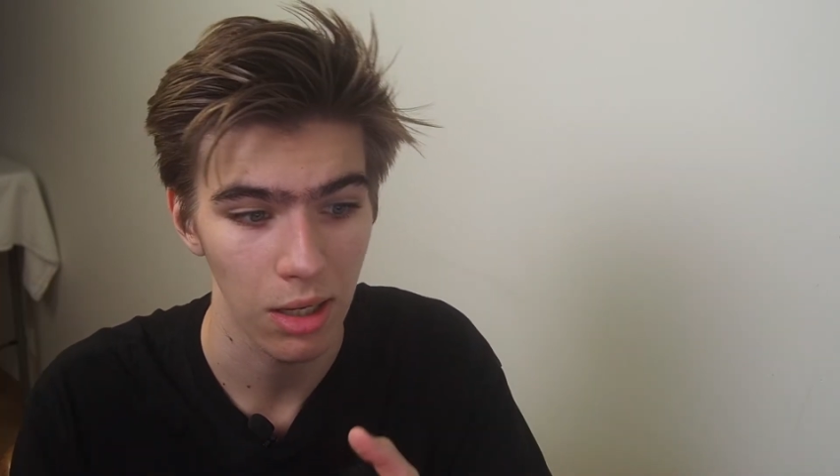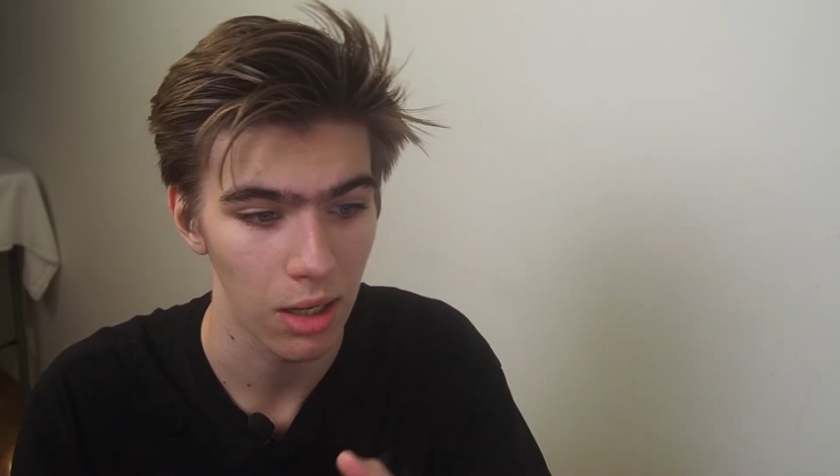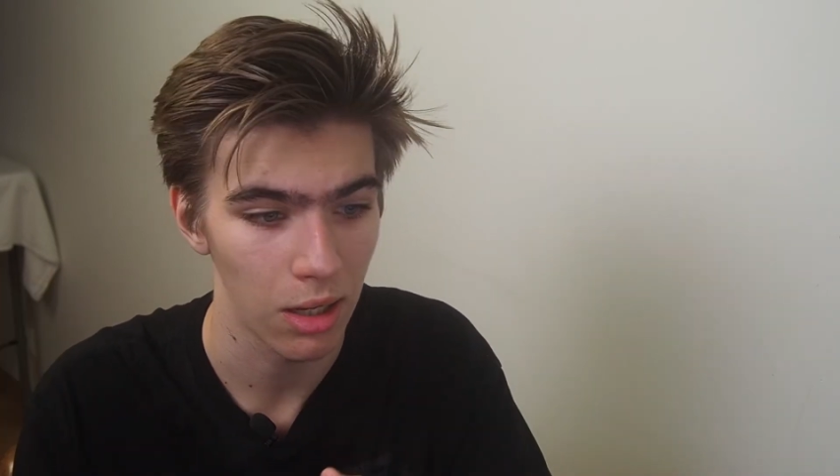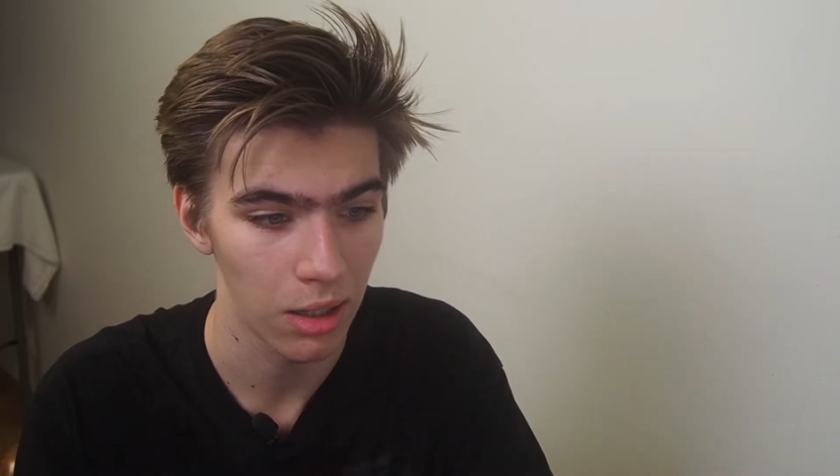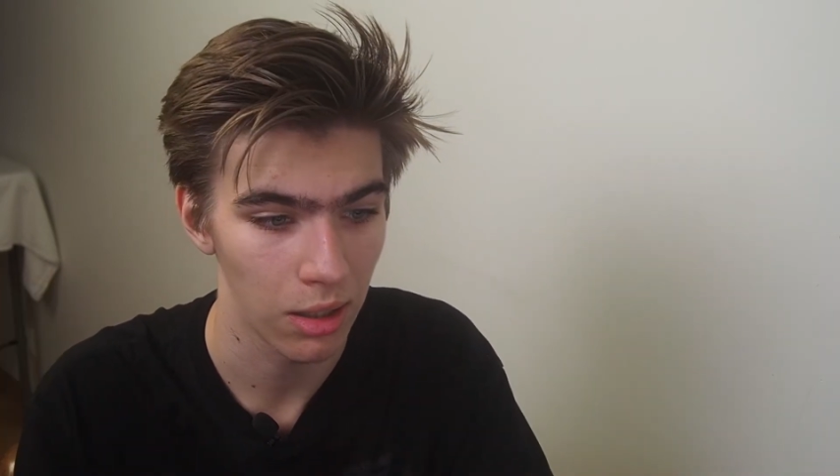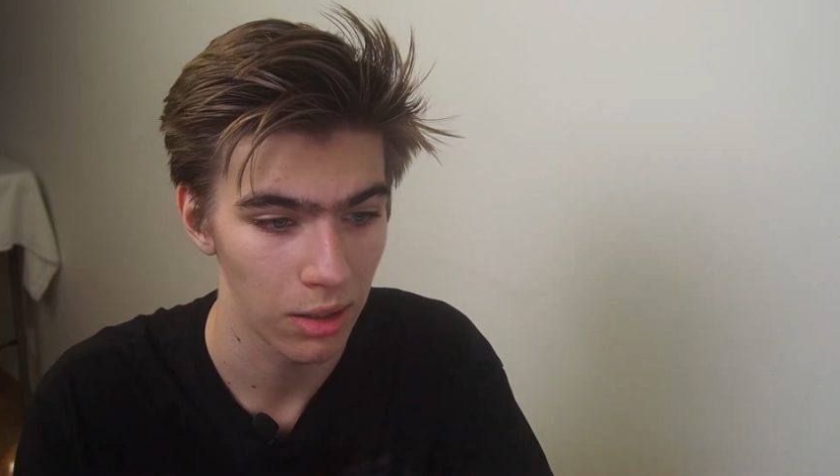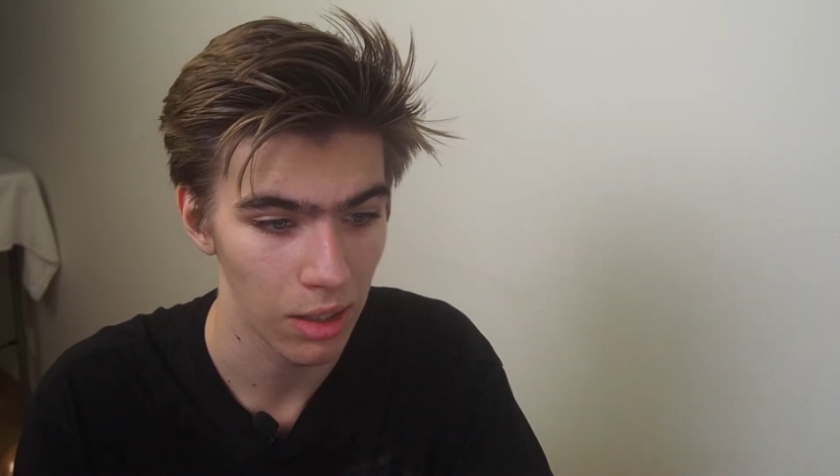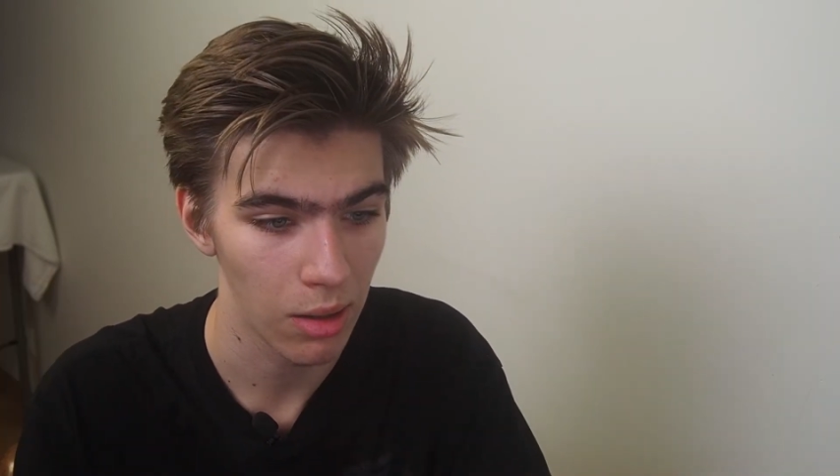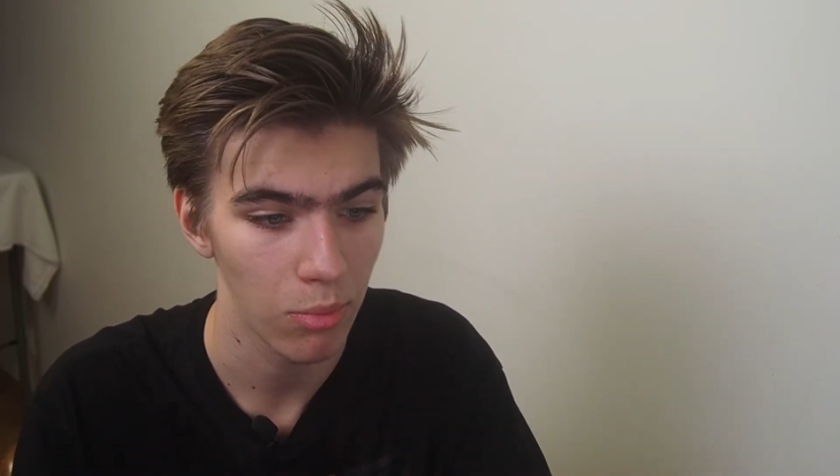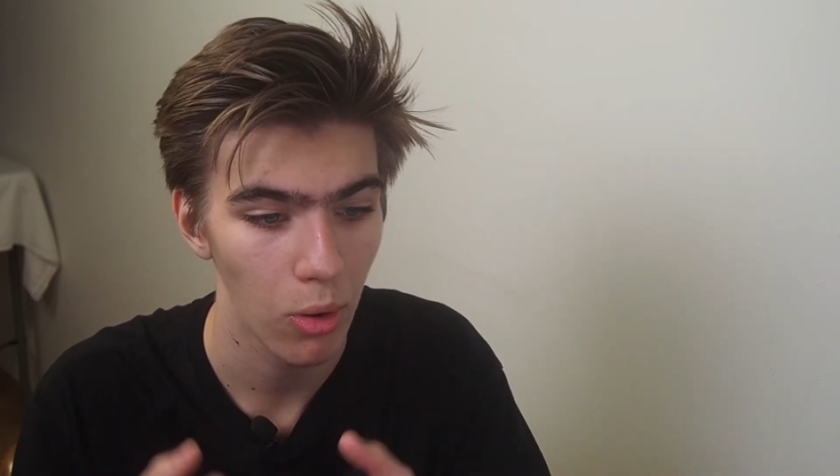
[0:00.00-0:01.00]

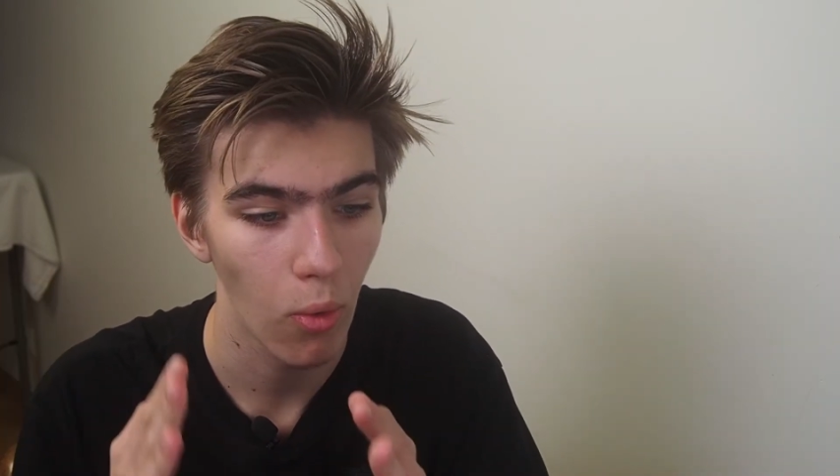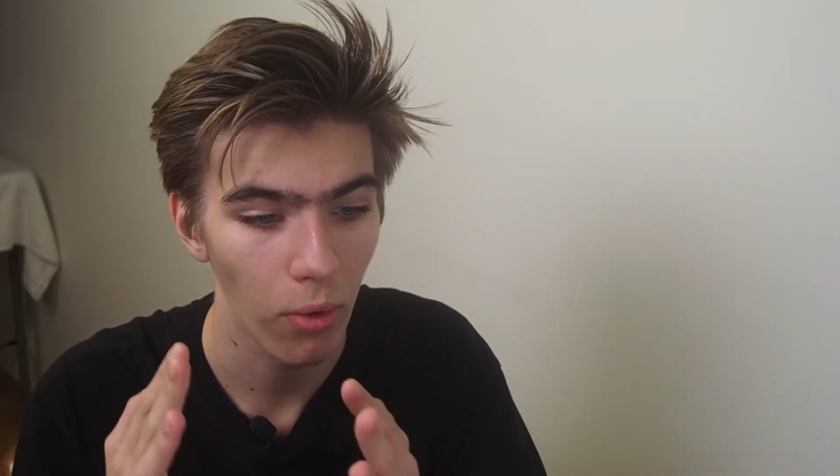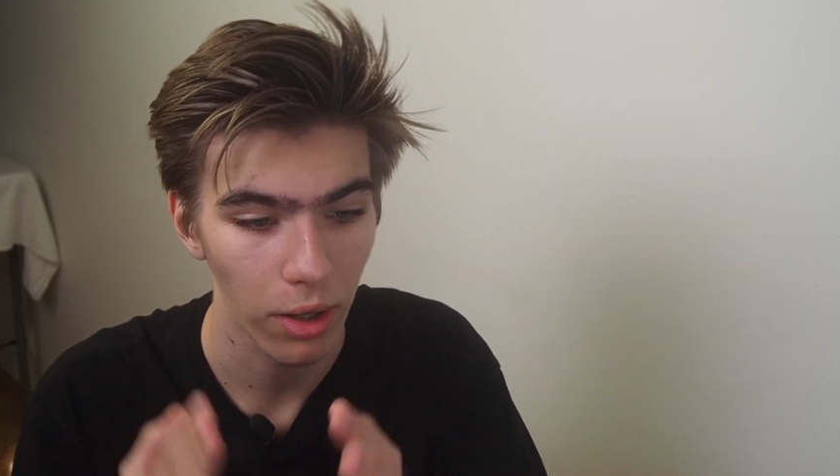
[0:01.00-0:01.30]
number of